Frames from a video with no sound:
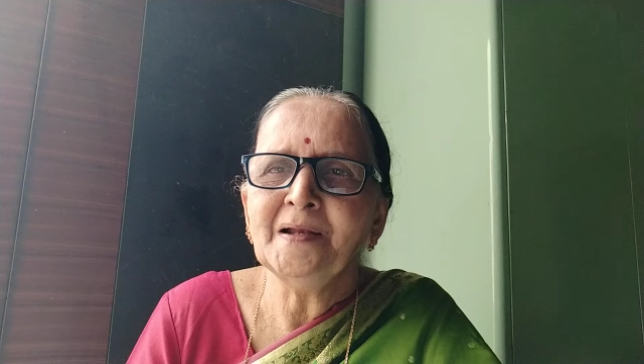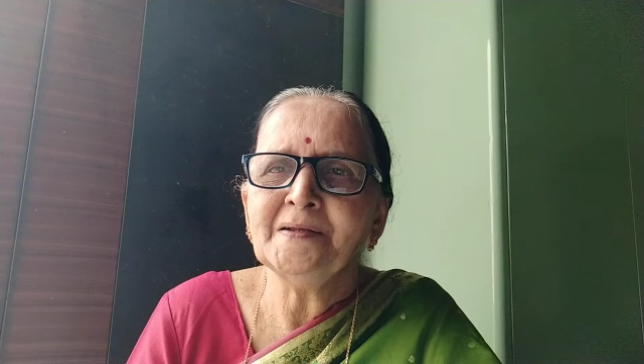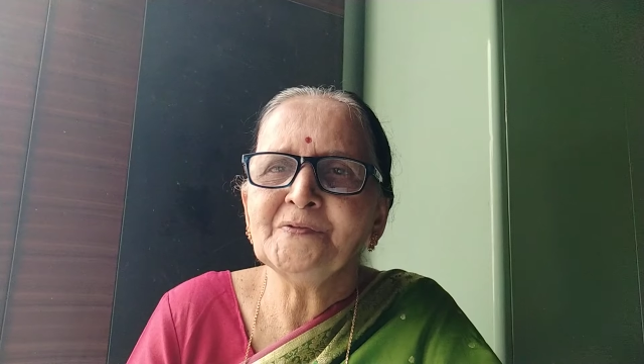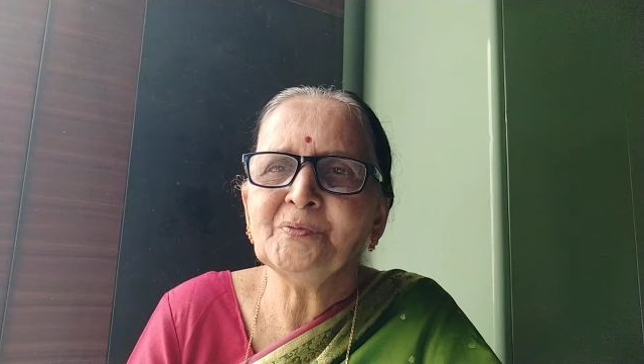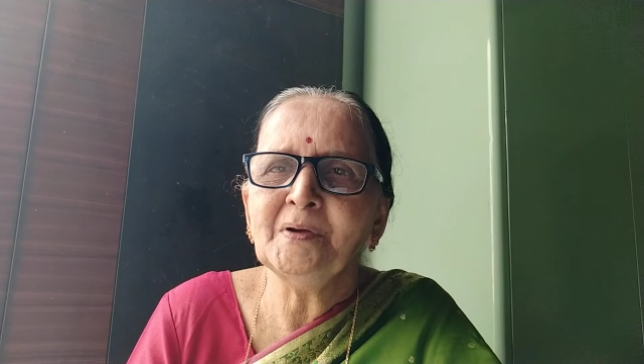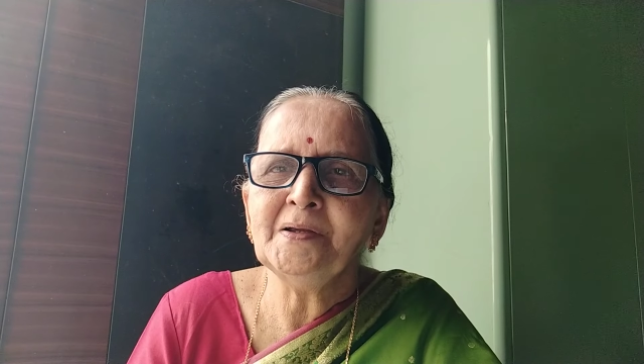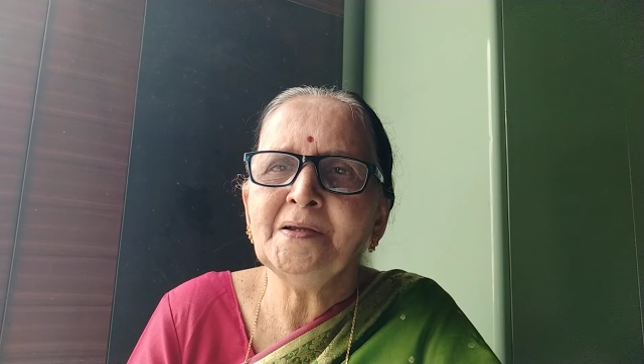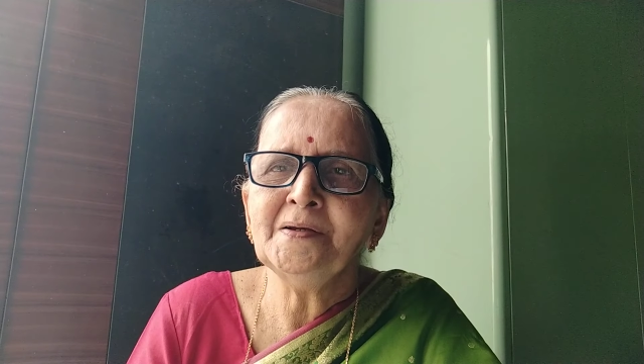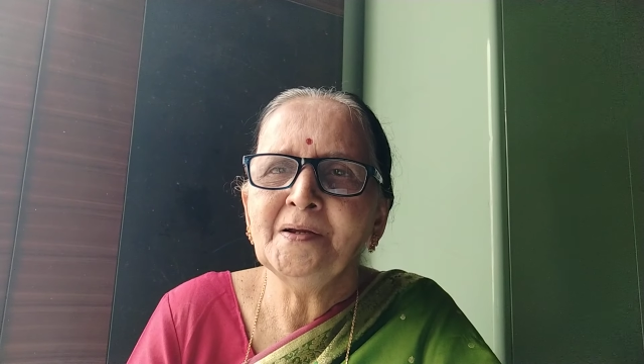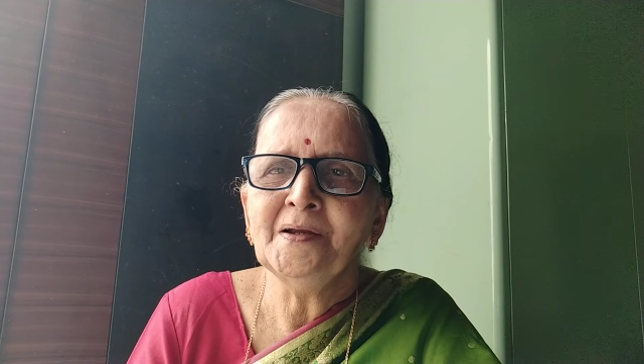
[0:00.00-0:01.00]
That is
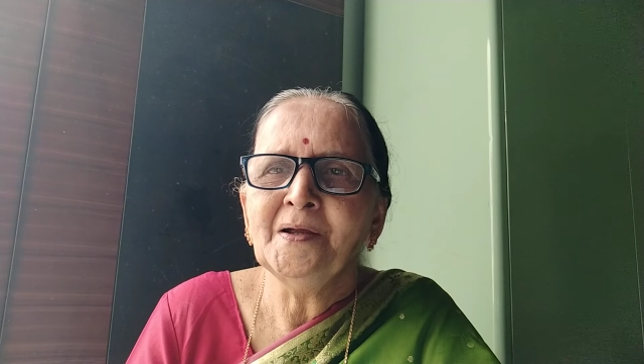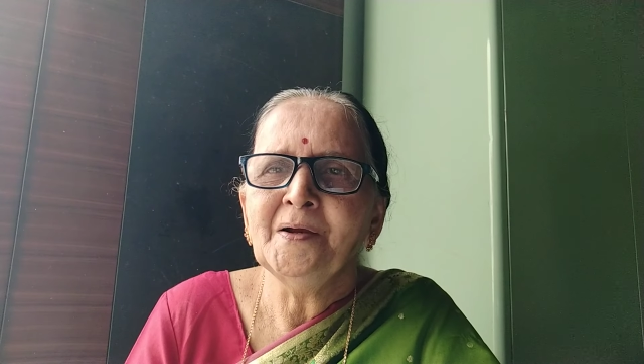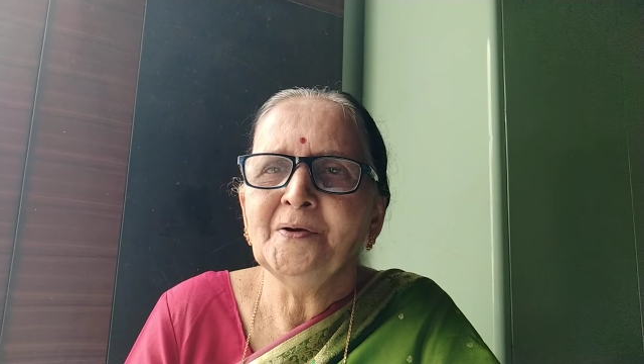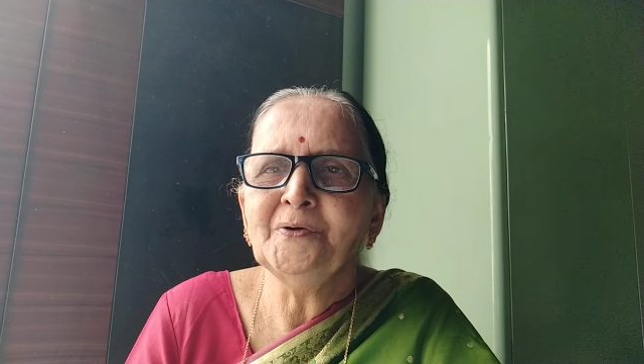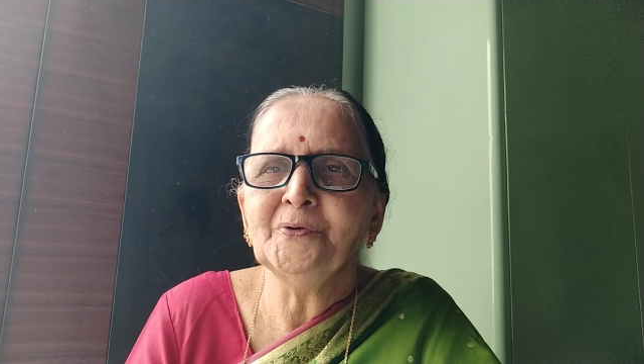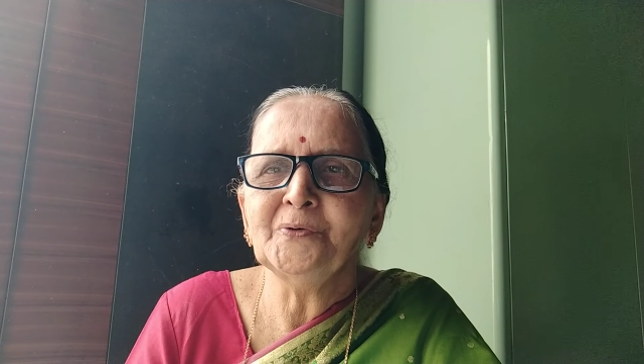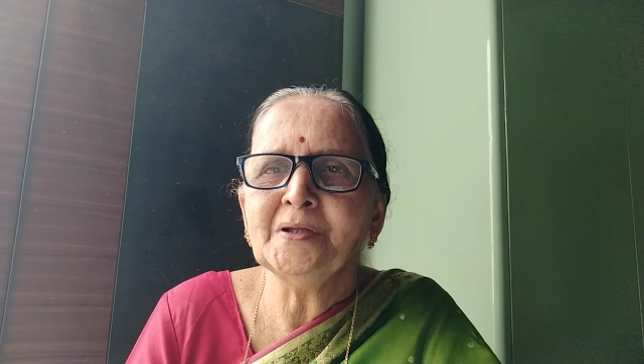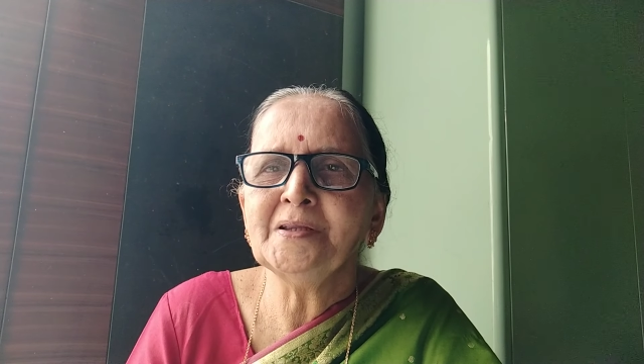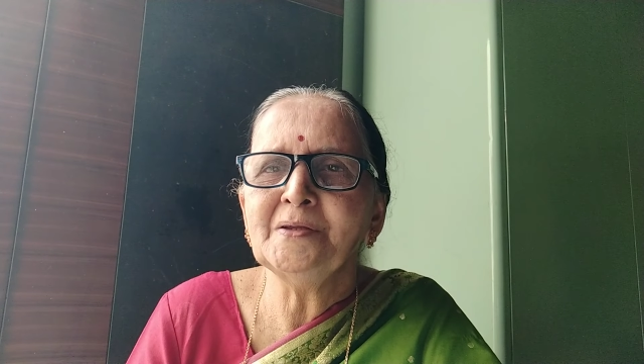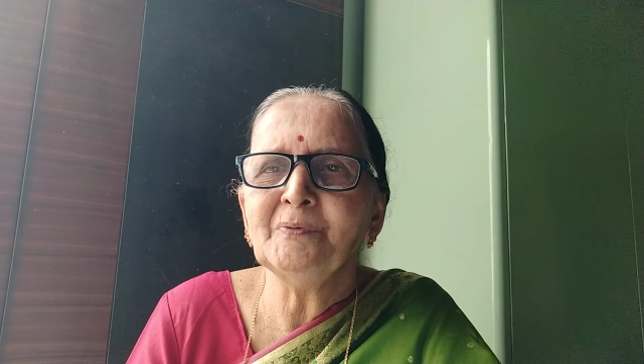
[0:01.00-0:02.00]
why
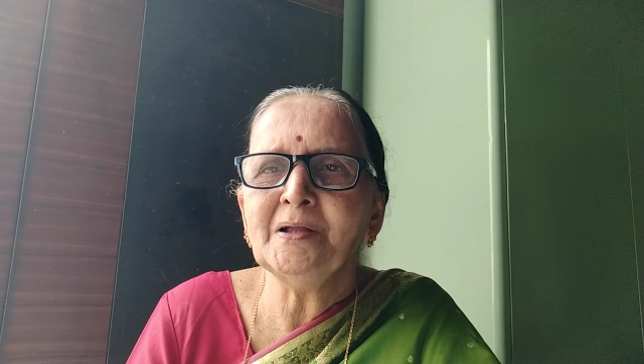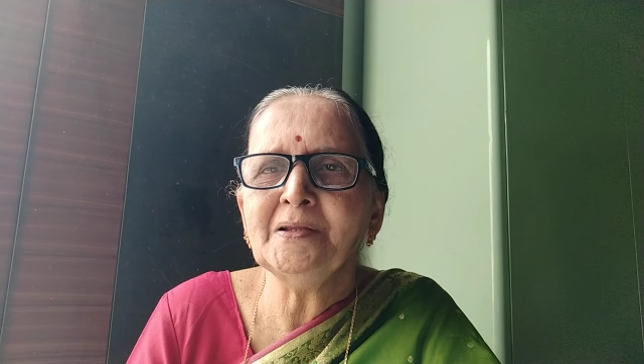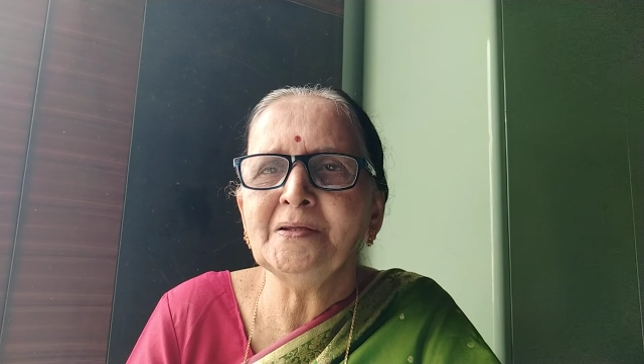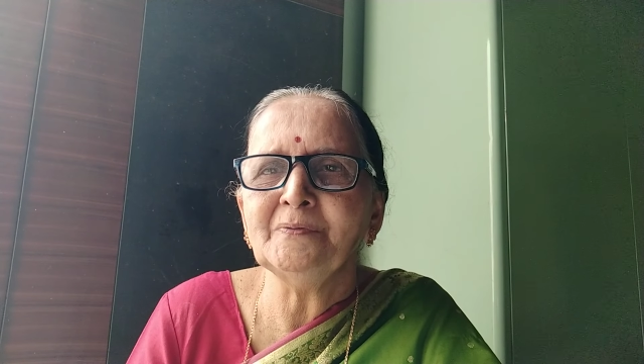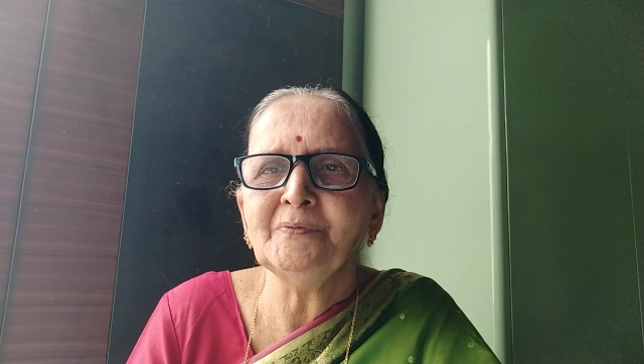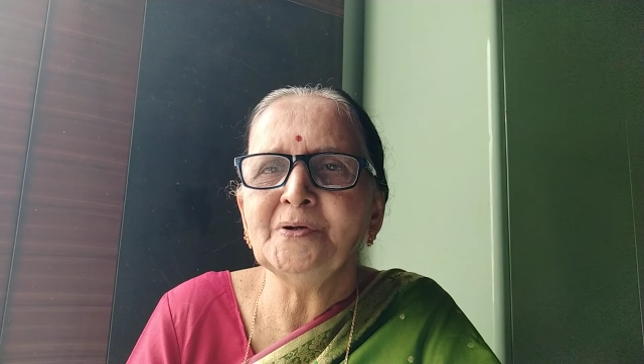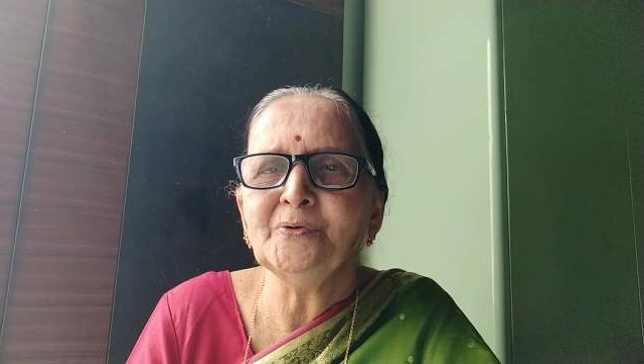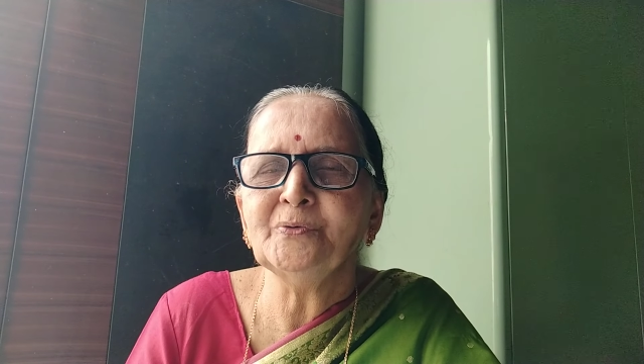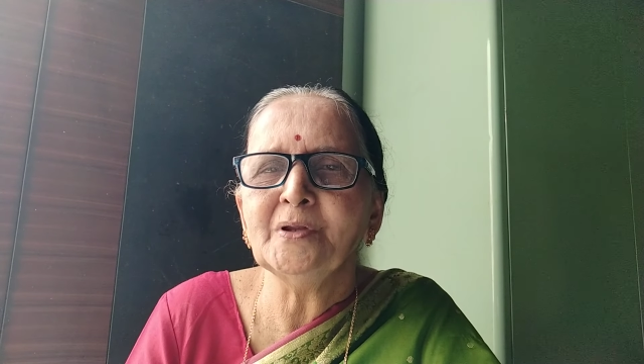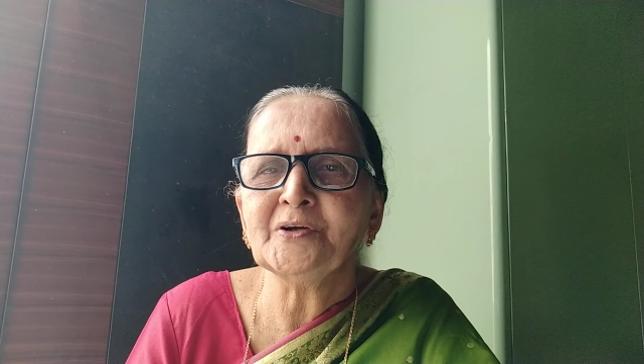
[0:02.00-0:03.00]
during Diwali we
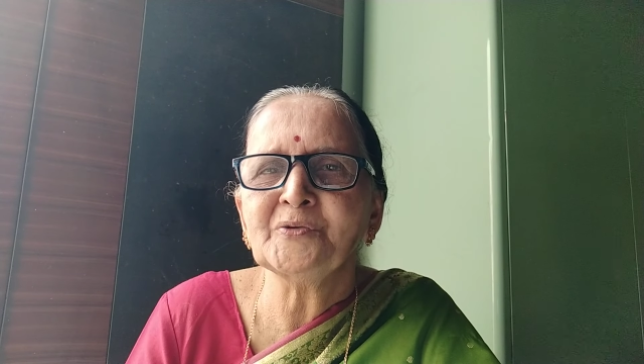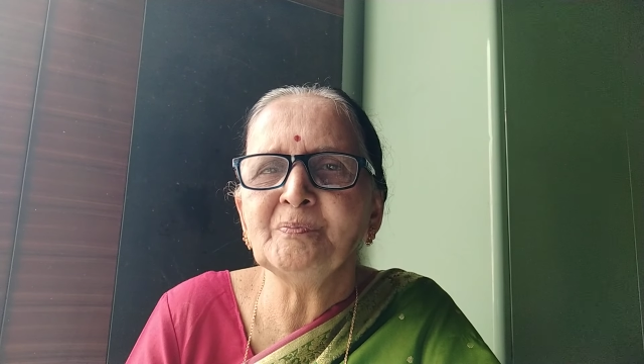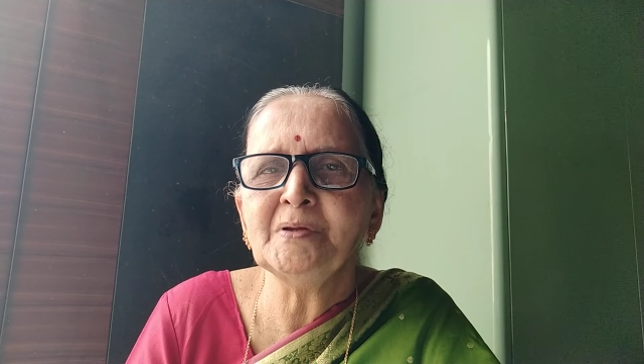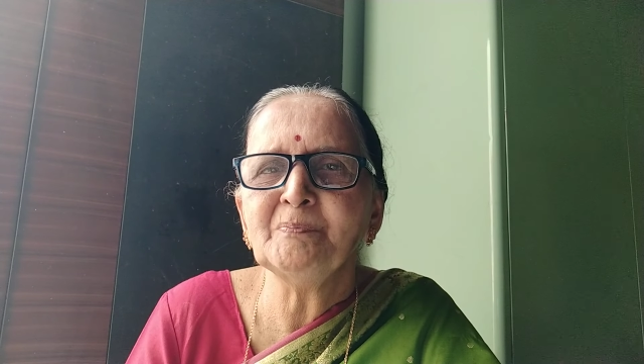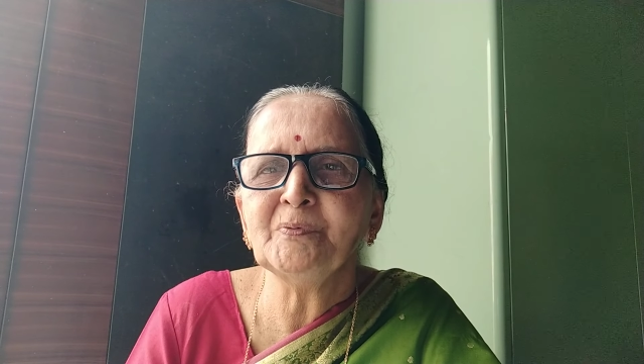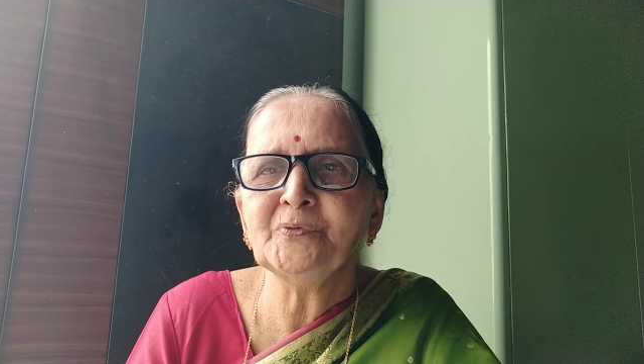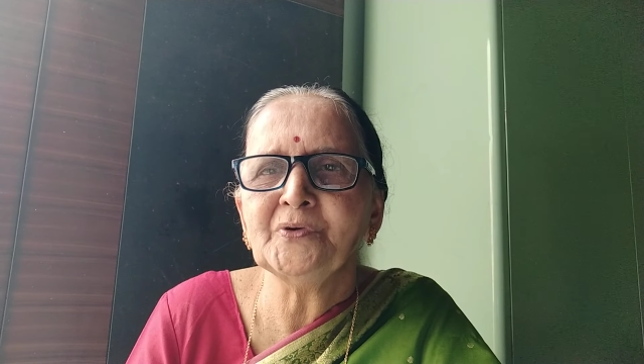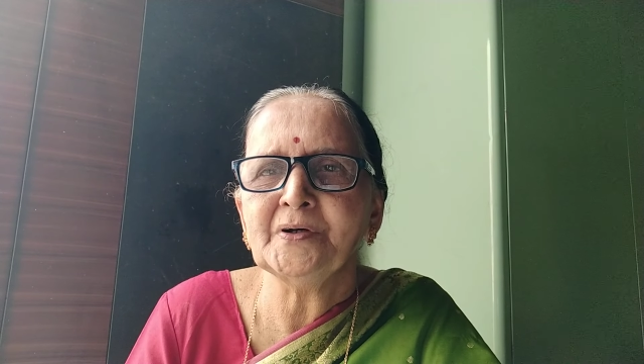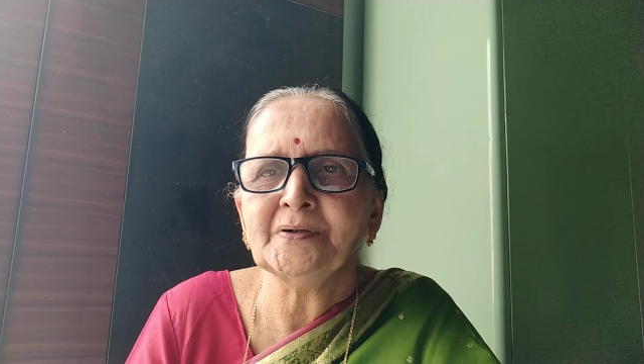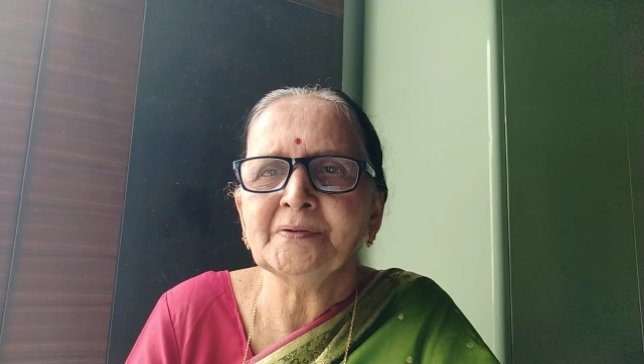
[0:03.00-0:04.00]
do Lakshmi
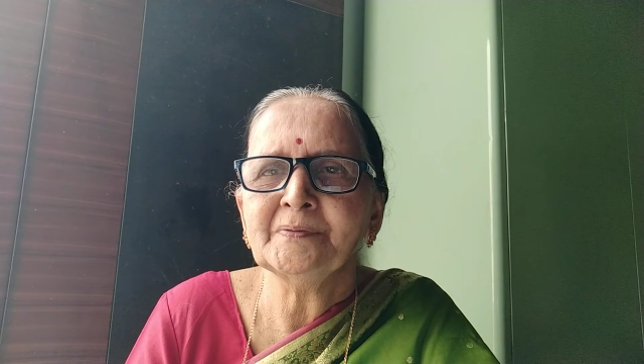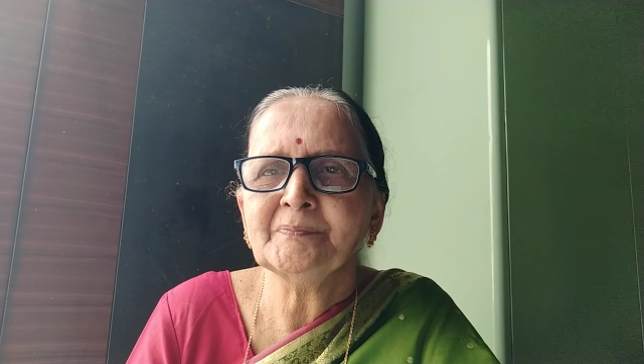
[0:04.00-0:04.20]
Puja.